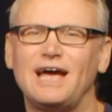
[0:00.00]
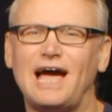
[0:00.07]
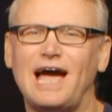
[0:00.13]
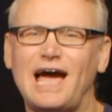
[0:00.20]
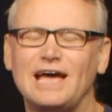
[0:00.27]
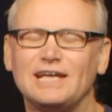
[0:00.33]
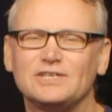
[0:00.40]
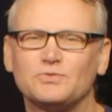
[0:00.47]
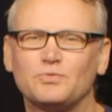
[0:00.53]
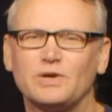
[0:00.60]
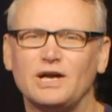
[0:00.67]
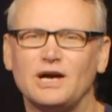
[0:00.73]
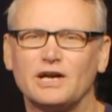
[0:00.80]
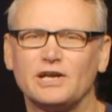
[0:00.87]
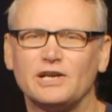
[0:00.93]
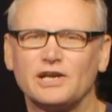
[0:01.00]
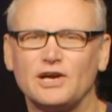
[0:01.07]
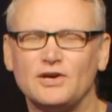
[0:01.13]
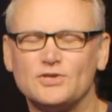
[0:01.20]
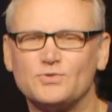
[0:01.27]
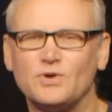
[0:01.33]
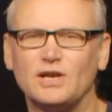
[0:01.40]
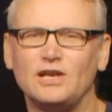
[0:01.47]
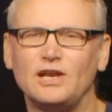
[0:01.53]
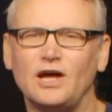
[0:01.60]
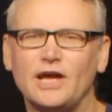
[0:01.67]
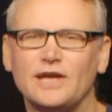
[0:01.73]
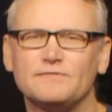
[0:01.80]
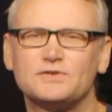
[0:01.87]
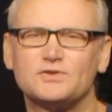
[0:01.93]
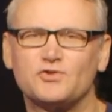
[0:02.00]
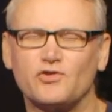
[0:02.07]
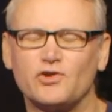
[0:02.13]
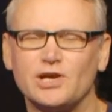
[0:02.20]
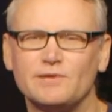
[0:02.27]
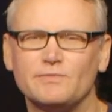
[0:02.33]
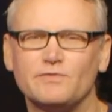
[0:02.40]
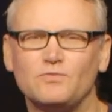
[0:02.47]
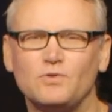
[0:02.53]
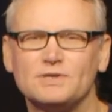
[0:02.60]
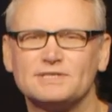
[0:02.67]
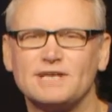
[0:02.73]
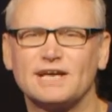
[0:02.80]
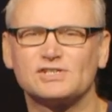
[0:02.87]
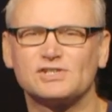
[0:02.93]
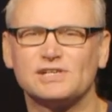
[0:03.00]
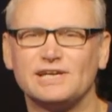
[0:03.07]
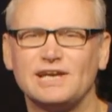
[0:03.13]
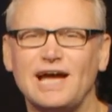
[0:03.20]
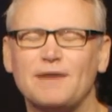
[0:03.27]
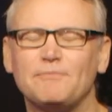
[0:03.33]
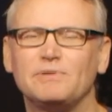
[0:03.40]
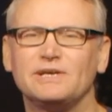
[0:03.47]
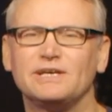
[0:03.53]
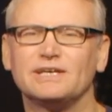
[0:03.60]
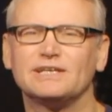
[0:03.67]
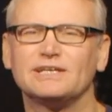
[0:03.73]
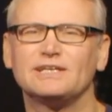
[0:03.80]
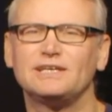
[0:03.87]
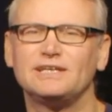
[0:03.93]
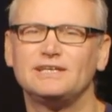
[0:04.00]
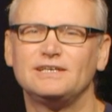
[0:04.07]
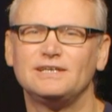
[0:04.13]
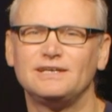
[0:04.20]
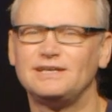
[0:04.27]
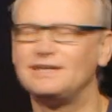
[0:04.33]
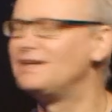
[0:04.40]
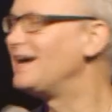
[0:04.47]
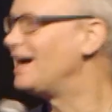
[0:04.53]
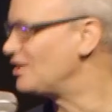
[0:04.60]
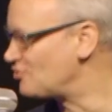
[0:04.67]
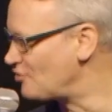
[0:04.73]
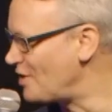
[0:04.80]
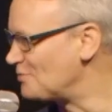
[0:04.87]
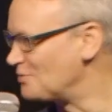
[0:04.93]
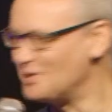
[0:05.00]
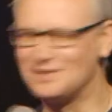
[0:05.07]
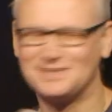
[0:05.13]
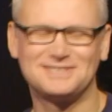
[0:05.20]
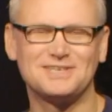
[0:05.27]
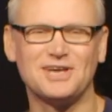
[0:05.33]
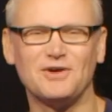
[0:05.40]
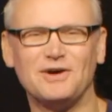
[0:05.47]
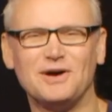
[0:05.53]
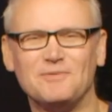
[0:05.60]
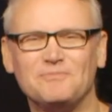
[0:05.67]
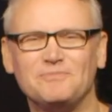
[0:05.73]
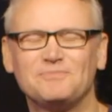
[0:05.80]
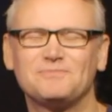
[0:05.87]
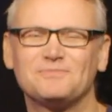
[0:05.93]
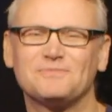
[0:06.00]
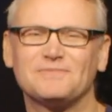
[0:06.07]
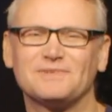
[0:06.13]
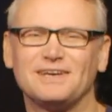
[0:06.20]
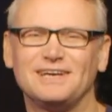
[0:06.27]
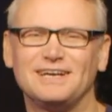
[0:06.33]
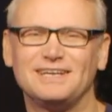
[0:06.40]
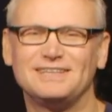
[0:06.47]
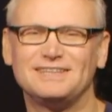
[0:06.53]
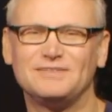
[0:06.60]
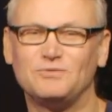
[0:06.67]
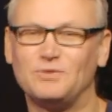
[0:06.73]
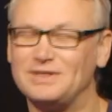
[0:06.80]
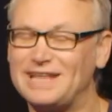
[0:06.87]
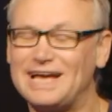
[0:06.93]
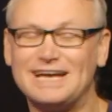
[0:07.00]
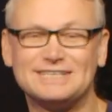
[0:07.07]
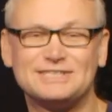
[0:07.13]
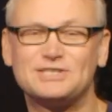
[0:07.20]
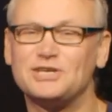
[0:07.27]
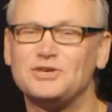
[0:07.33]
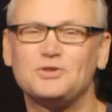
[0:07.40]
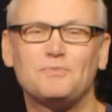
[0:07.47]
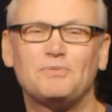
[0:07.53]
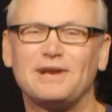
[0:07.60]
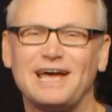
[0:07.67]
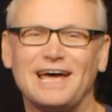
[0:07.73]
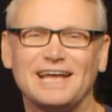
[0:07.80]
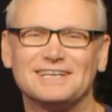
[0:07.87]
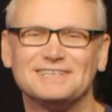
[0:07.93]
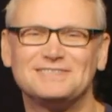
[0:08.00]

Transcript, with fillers: and we are going to go to a live stream of what's actually happening at Tredworth. At Tredworth. So um, that is still the plan.